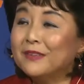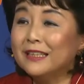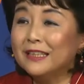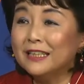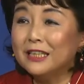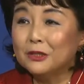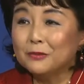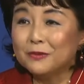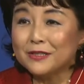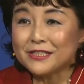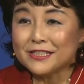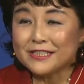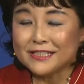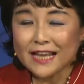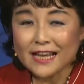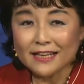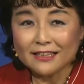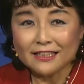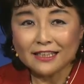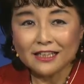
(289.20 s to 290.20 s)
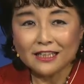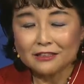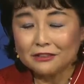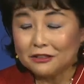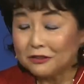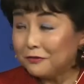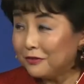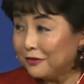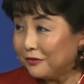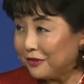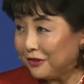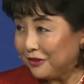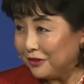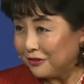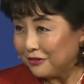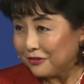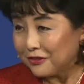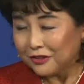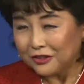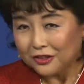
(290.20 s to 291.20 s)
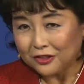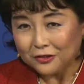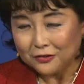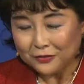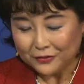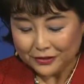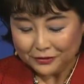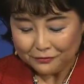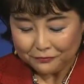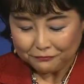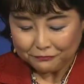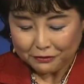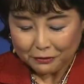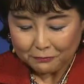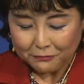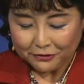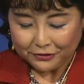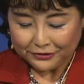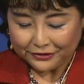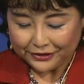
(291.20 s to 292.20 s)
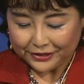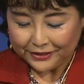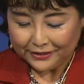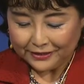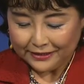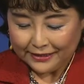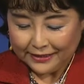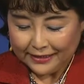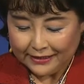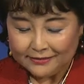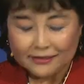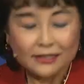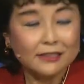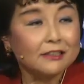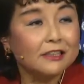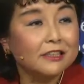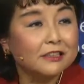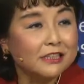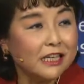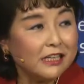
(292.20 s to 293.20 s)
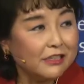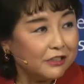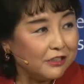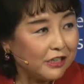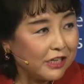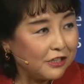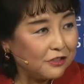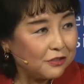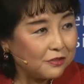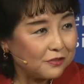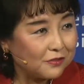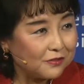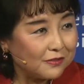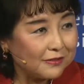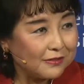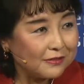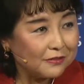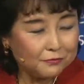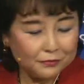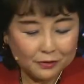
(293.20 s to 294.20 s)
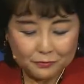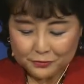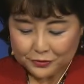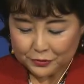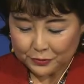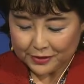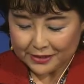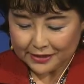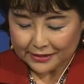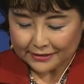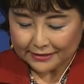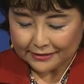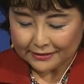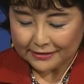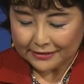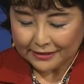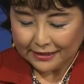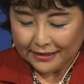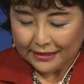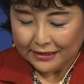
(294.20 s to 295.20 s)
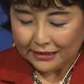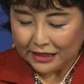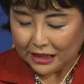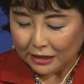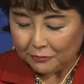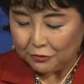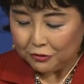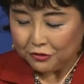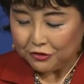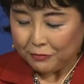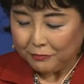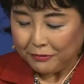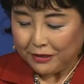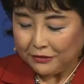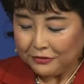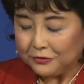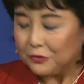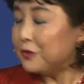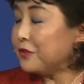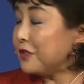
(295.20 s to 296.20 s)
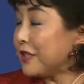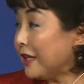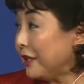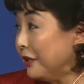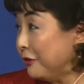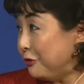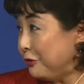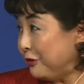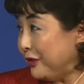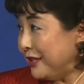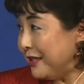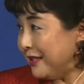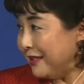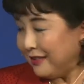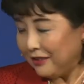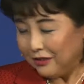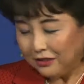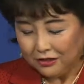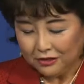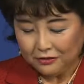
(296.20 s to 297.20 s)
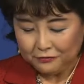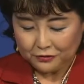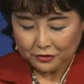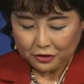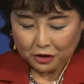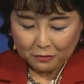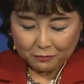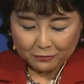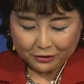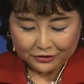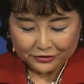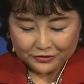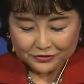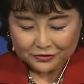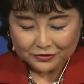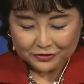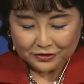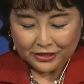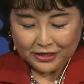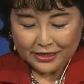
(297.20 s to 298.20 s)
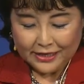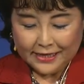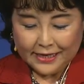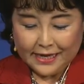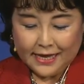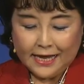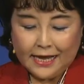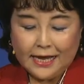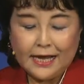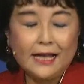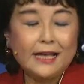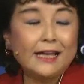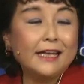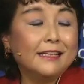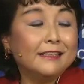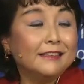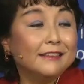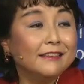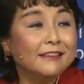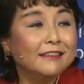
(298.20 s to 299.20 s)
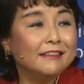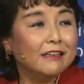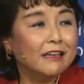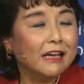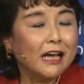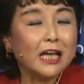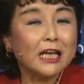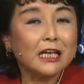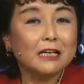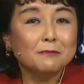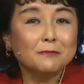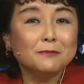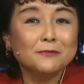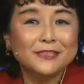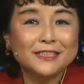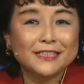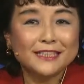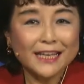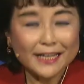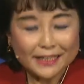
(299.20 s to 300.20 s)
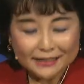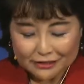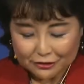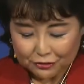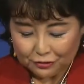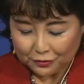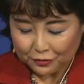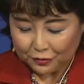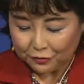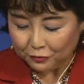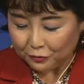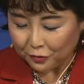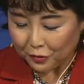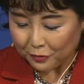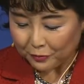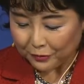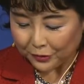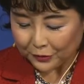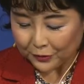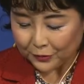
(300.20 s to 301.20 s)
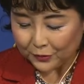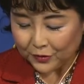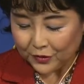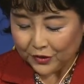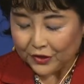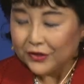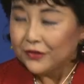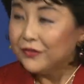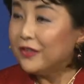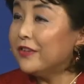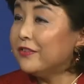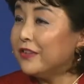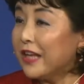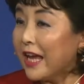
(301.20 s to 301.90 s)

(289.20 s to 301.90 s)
It was exactly 150 years ago in February that a delegation from Switzerland came to Japan to sign a treaty of commerce. And I am delighted to inform you that the